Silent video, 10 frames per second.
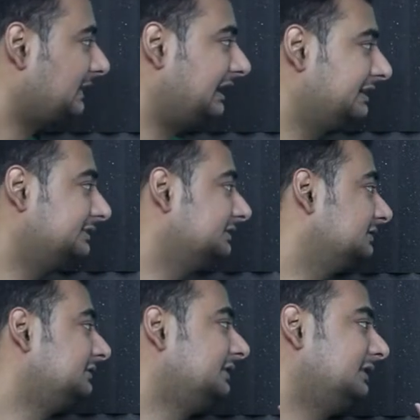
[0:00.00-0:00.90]
And
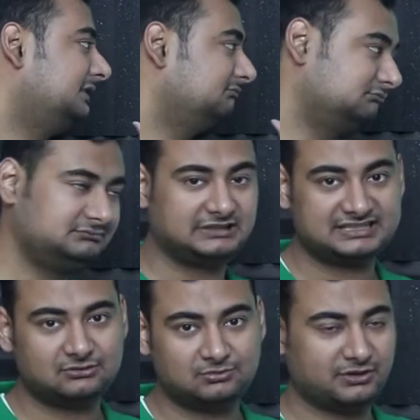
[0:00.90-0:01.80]

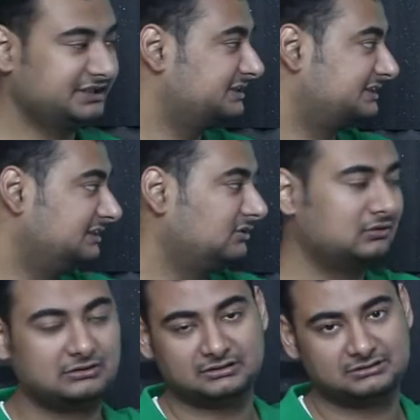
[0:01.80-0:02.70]
that's the whole point. It's still
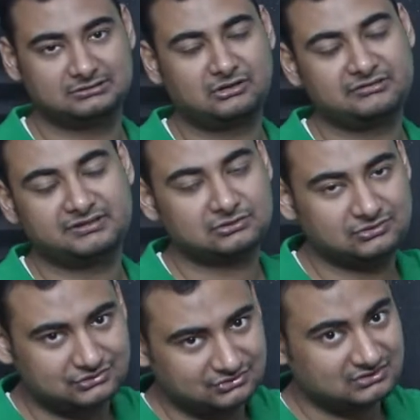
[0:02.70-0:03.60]
not even
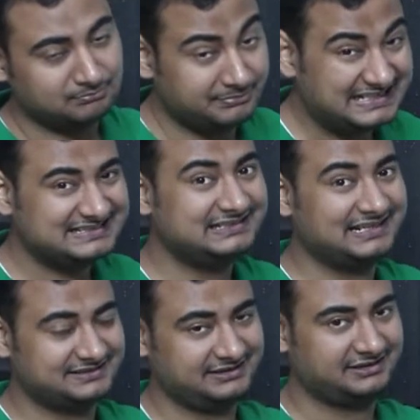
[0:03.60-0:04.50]
close to
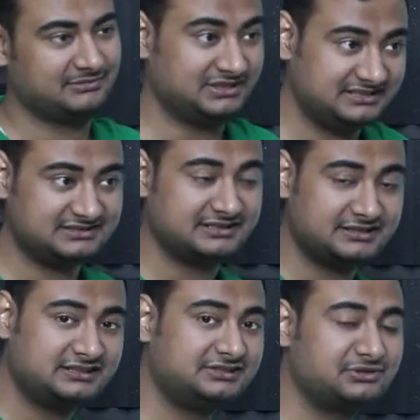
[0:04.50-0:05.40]
basic SATA. Basic
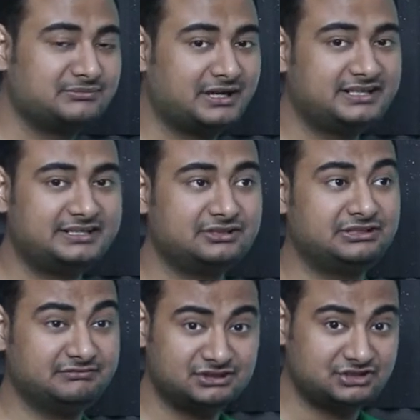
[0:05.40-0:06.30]
SATA that you can buy right
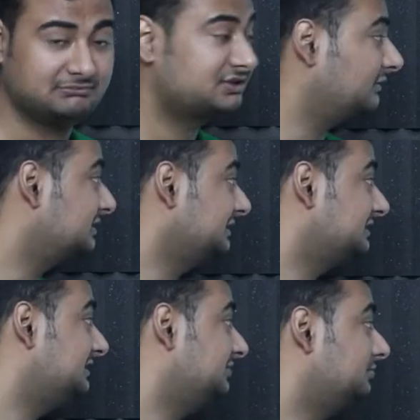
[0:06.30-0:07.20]
now, even the cheapest one can
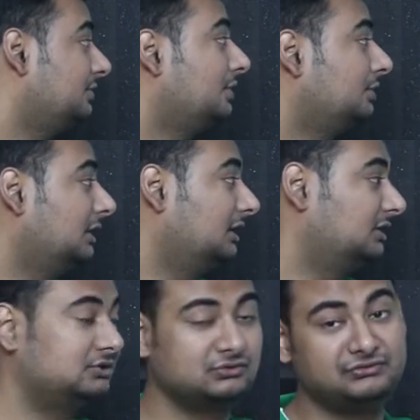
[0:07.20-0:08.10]
easily do
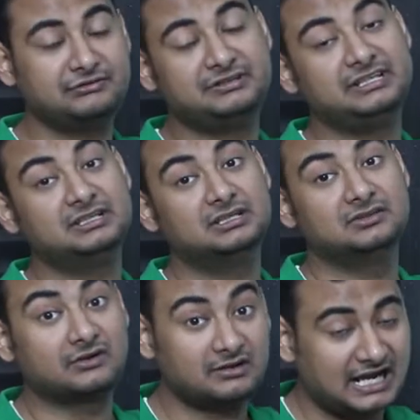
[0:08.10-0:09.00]
250
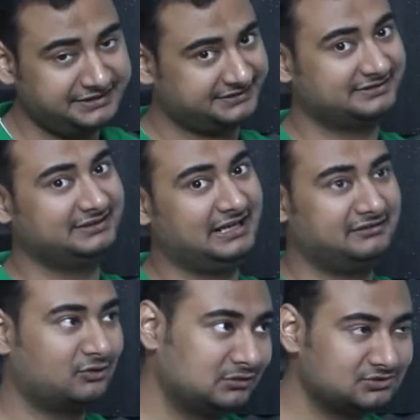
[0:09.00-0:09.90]
write
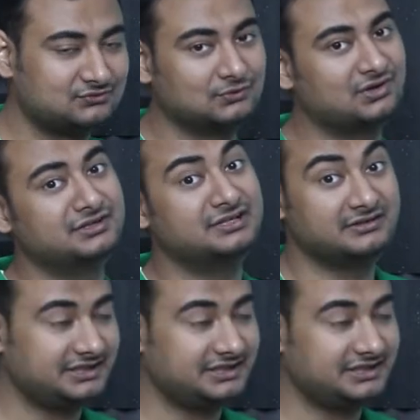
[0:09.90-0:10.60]
and almost 400